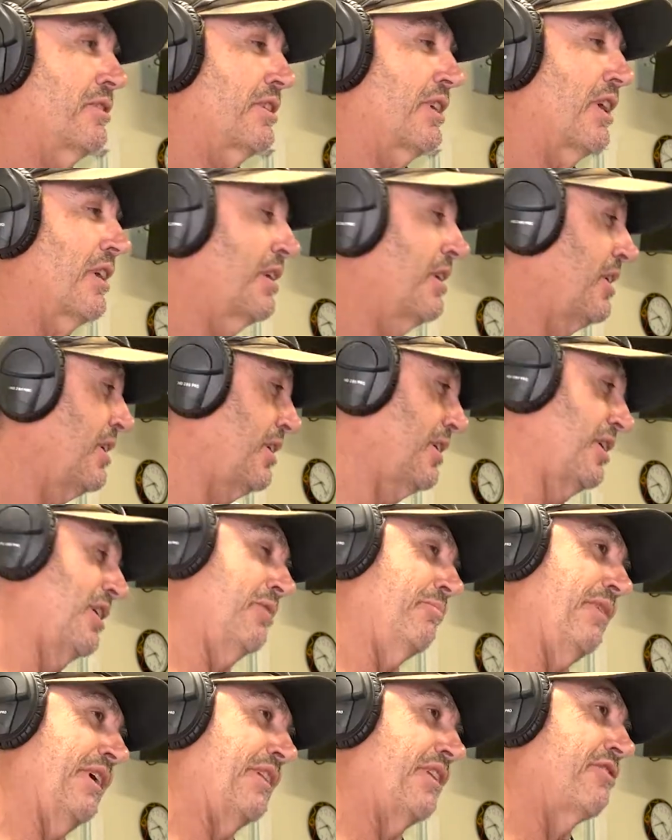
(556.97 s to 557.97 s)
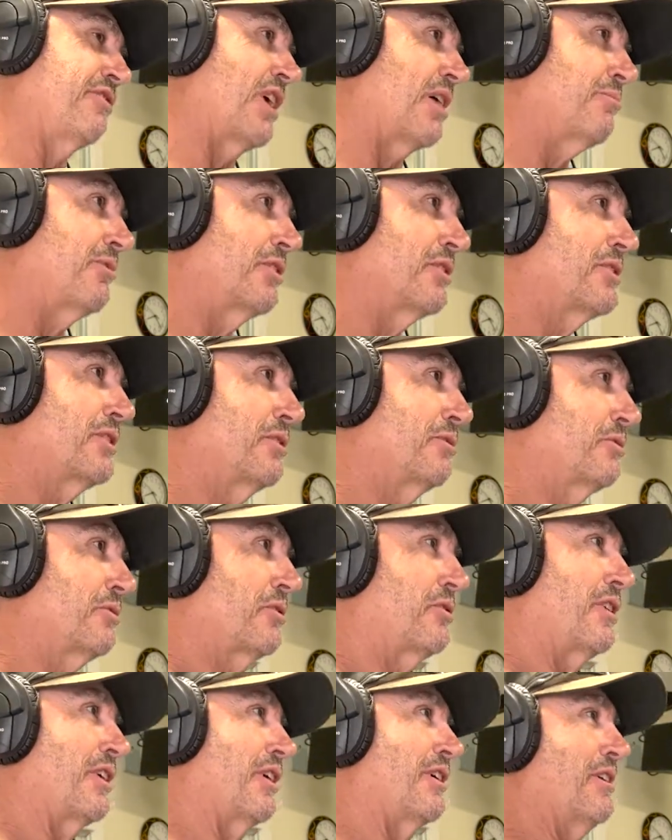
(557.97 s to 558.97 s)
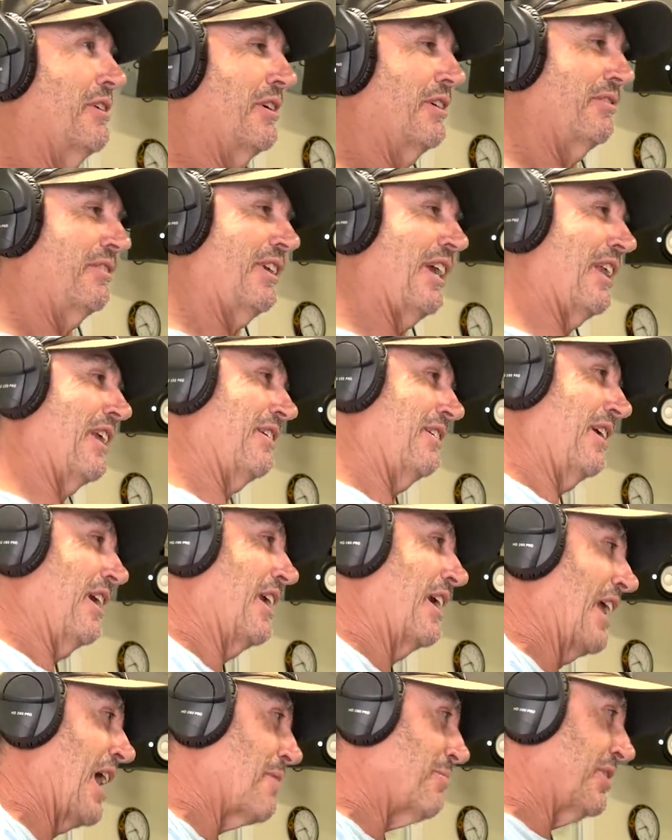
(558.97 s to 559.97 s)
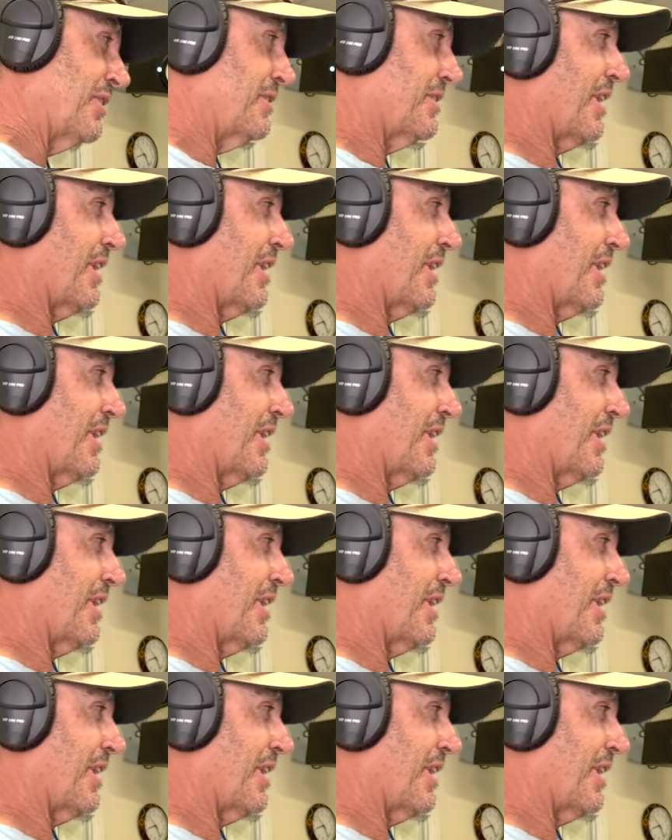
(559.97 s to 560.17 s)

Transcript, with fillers: So me and the drummer are still trying to get it get it happening.